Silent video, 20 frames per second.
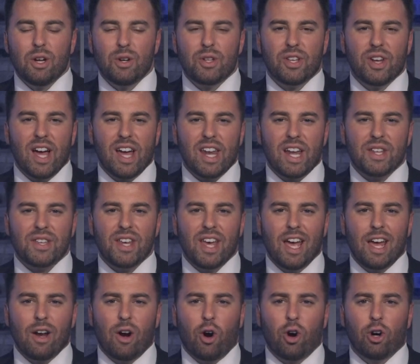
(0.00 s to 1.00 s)
tonight at
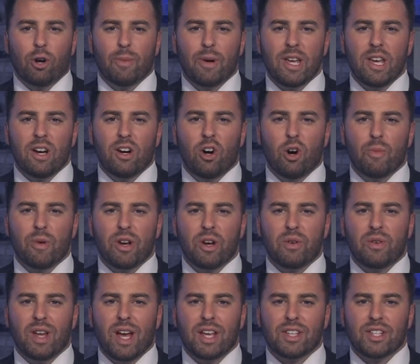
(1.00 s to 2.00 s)
10, Harmony Home in
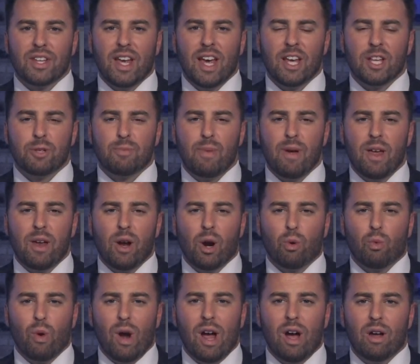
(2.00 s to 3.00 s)
Odessa has been
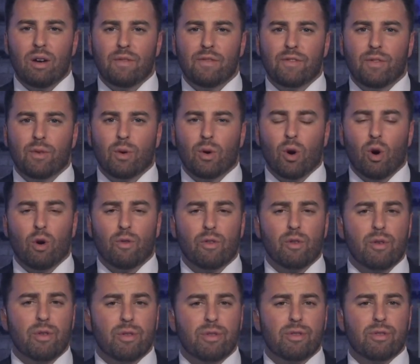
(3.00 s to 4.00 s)
around for
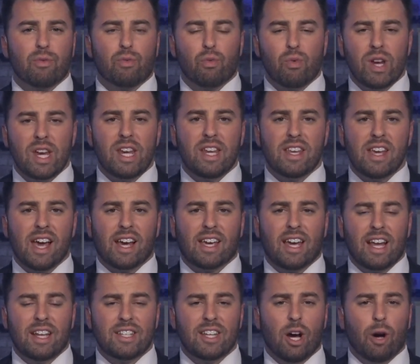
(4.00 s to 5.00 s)
over three
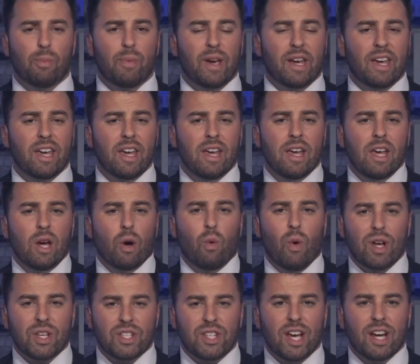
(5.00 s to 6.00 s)
decades, helping
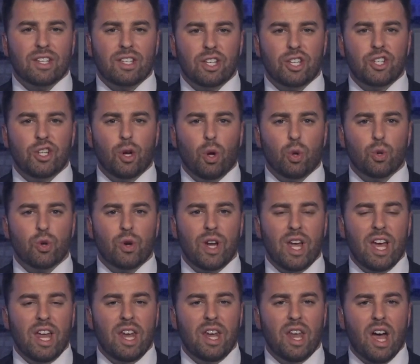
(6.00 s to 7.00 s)
West Texas children
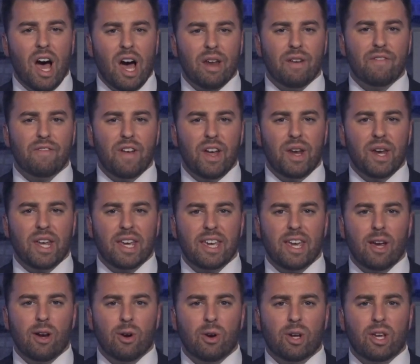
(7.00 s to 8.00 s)
and non-offending
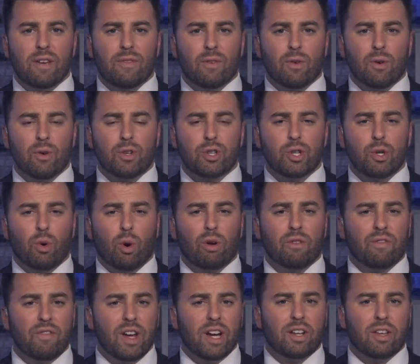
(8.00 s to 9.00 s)
caregivers who are
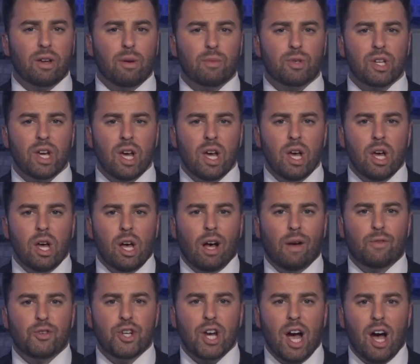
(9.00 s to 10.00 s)
victims
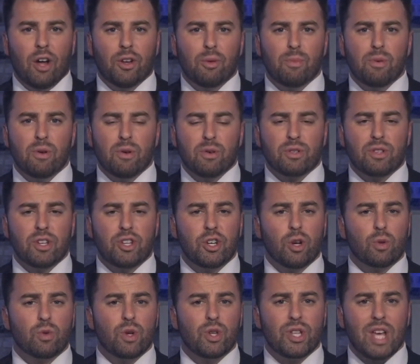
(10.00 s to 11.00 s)
of child abuse. The
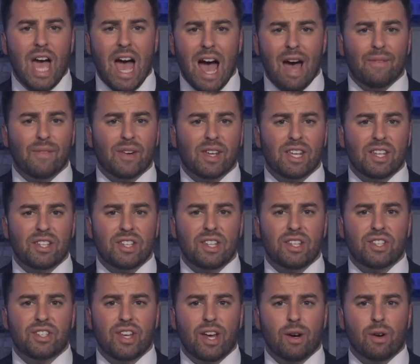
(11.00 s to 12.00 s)
Children's Advocacy
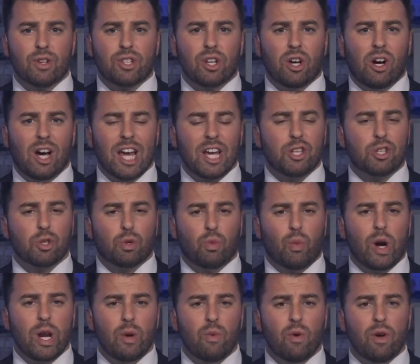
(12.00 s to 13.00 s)
Center saw a
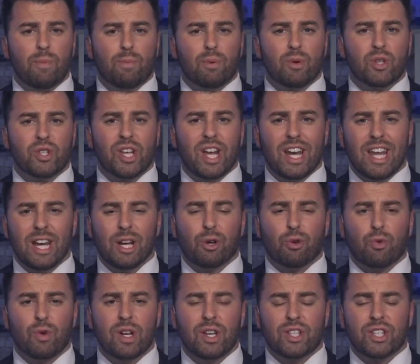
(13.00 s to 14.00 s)
21%
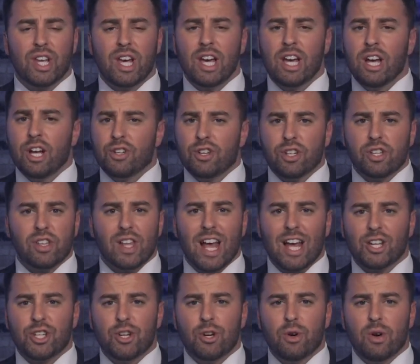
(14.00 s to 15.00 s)
increase just
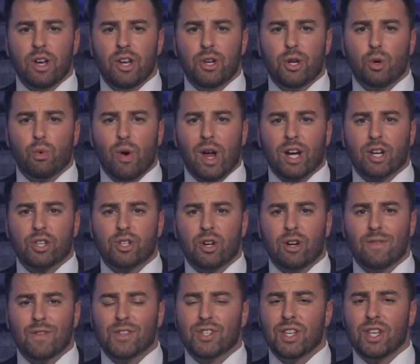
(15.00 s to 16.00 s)
last year in direct
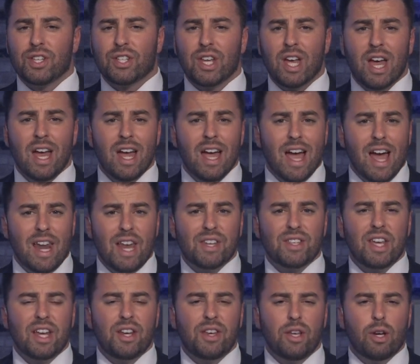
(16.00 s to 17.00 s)
services, and as
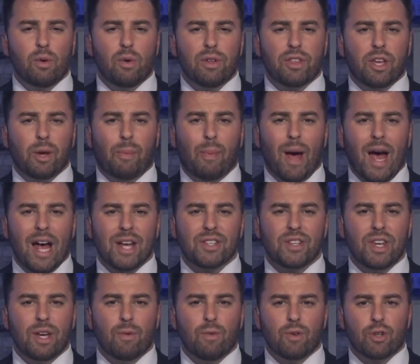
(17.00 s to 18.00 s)
they deal with
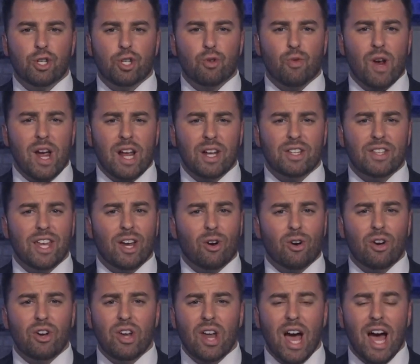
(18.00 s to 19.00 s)
capacity restraints, they
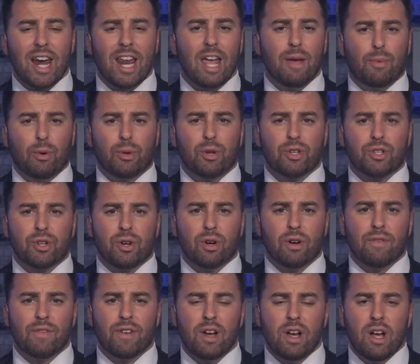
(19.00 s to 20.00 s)
are not able to
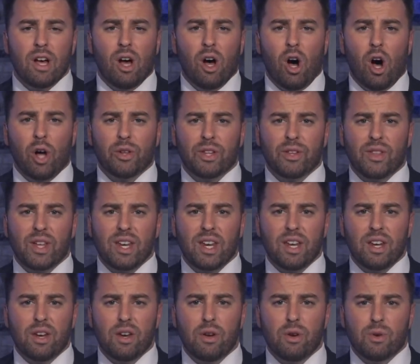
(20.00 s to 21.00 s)
serve all that they need
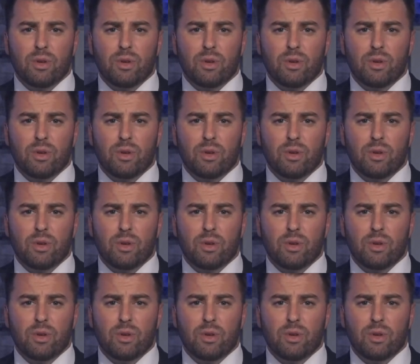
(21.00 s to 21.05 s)
to do.